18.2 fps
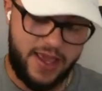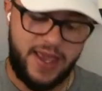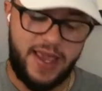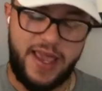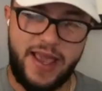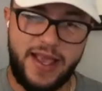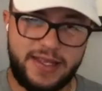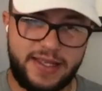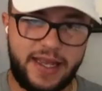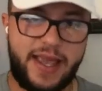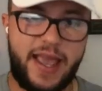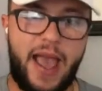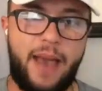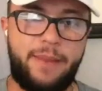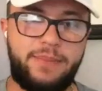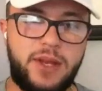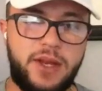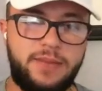He is a
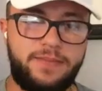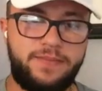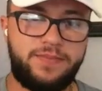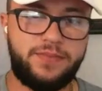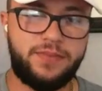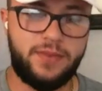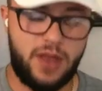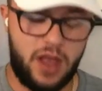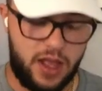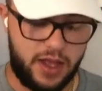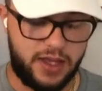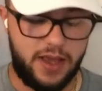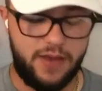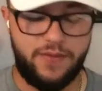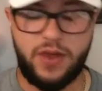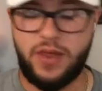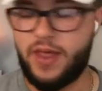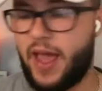captain. I'll
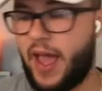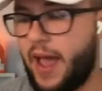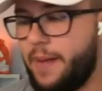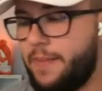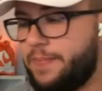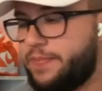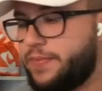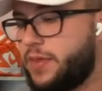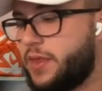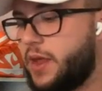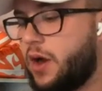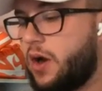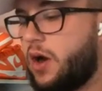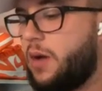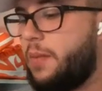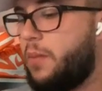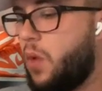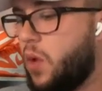give you that.
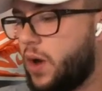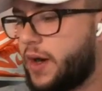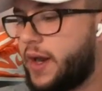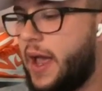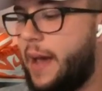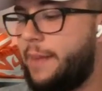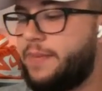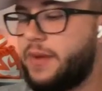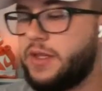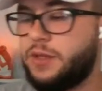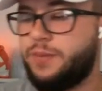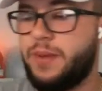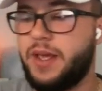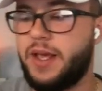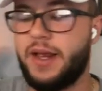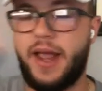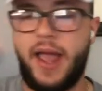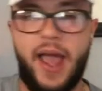There are more captains
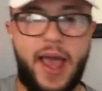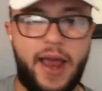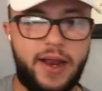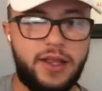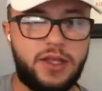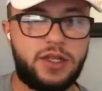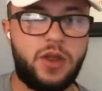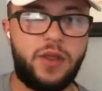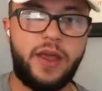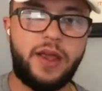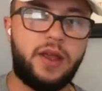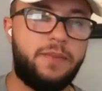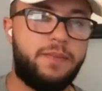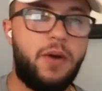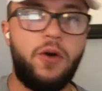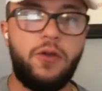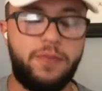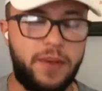being added, so they
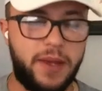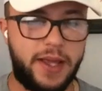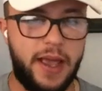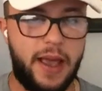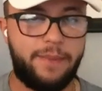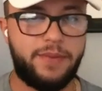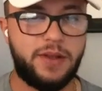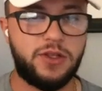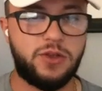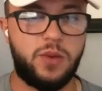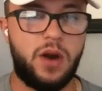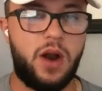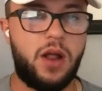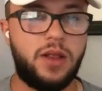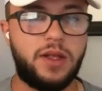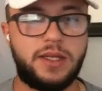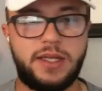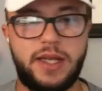could both be captains when
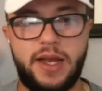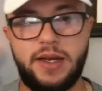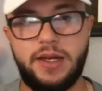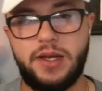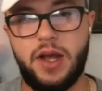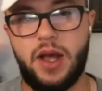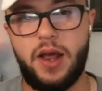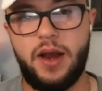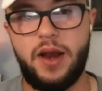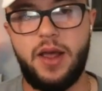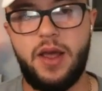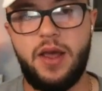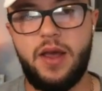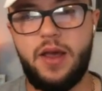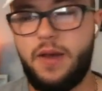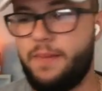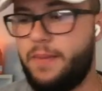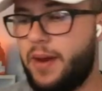all is said and done.
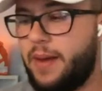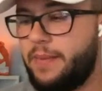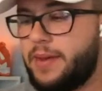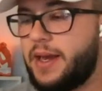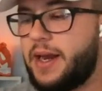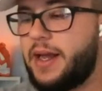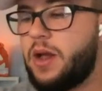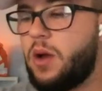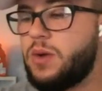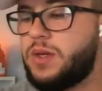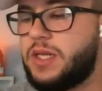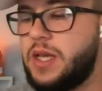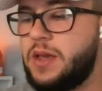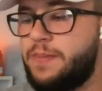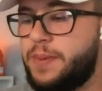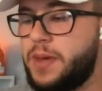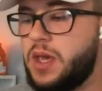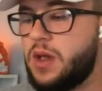But I'm going to go
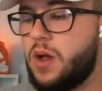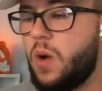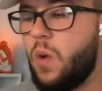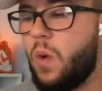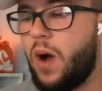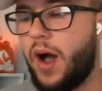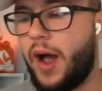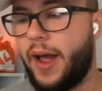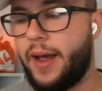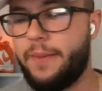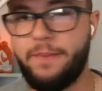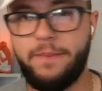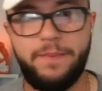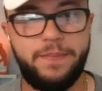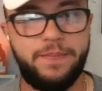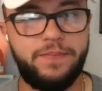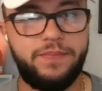DPOY